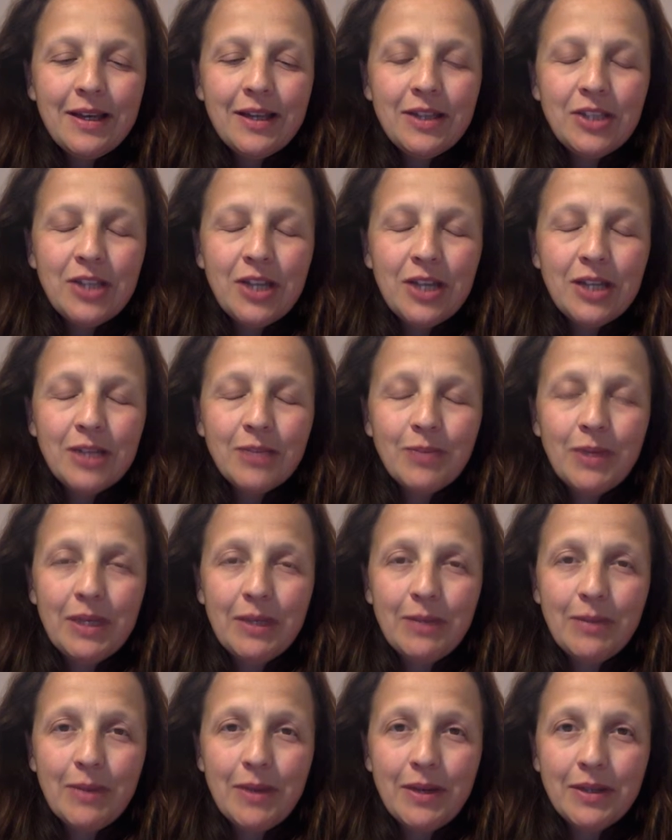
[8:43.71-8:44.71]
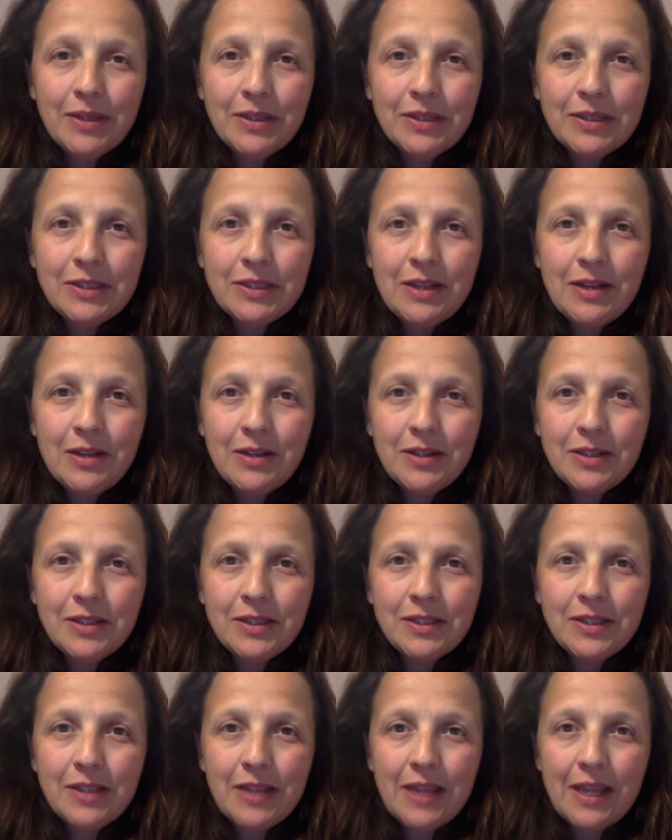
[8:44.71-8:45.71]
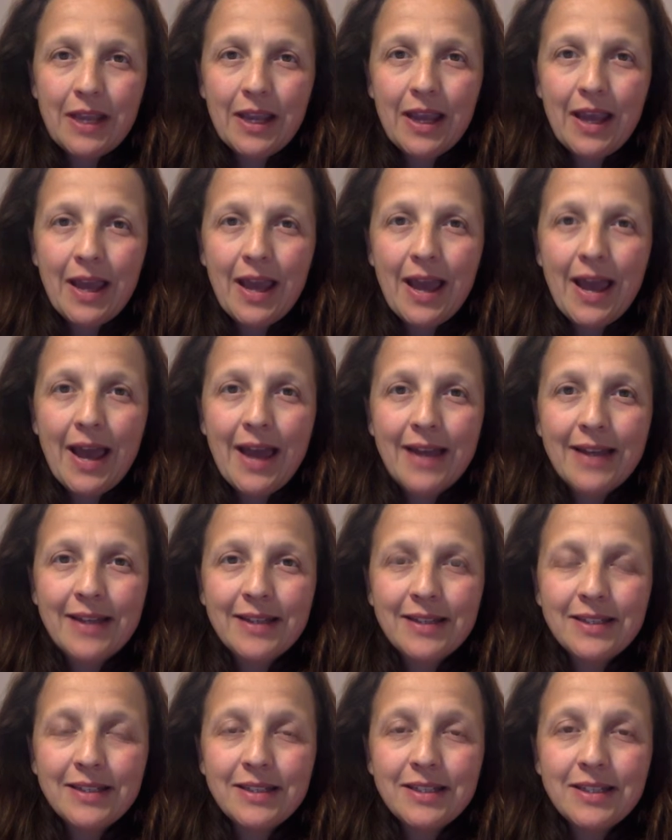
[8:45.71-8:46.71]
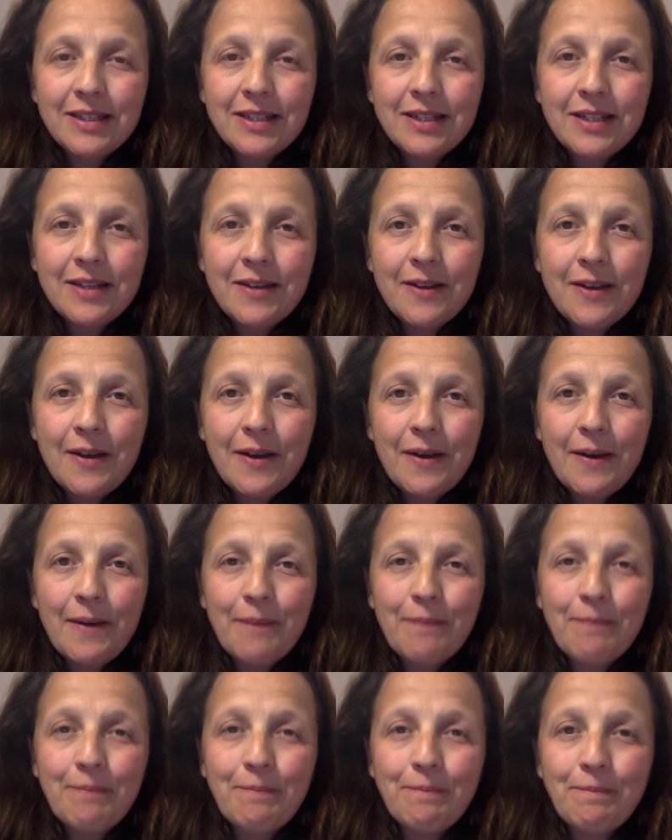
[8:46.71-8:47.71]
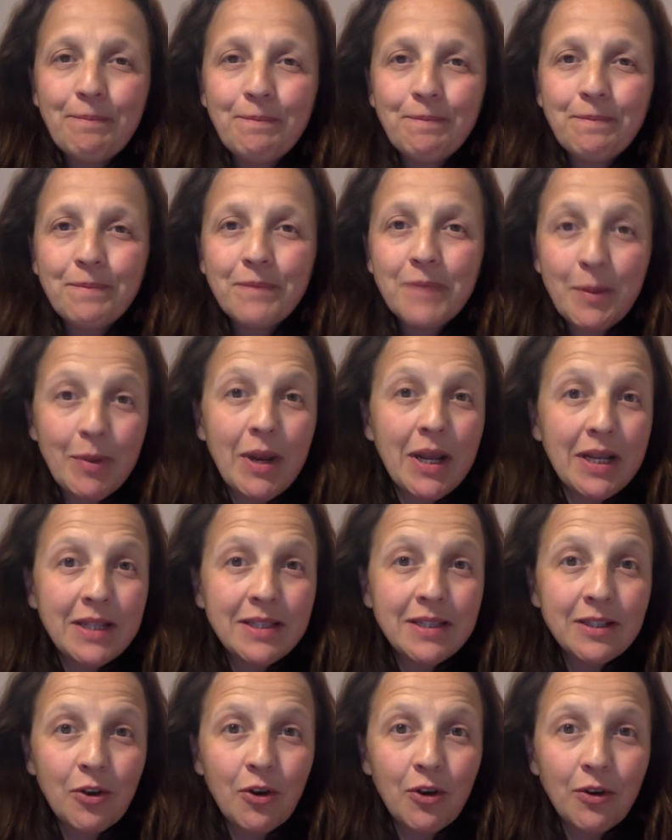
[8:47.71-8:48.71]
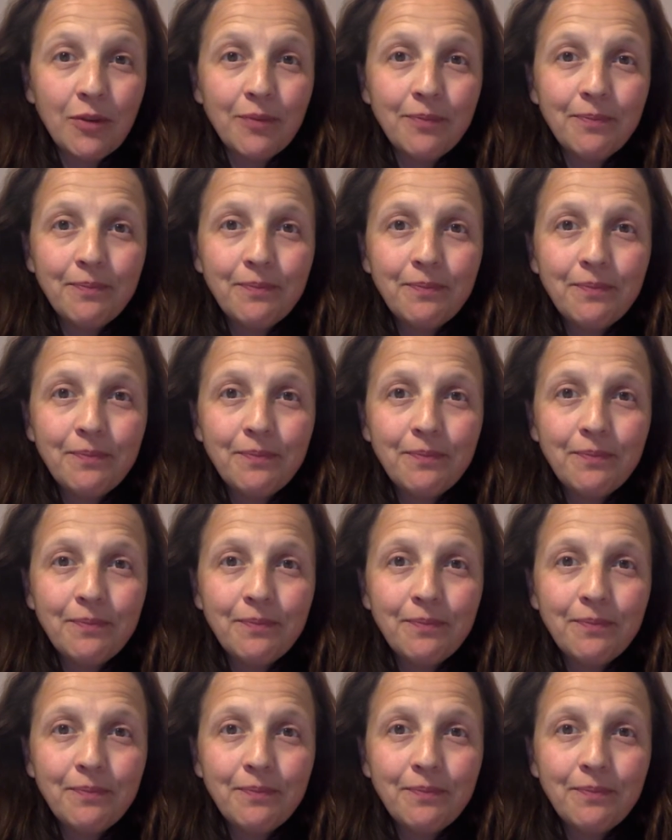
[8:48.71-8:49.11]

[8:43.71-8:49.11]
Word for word: I checked my emails last thing and um, the place had gone.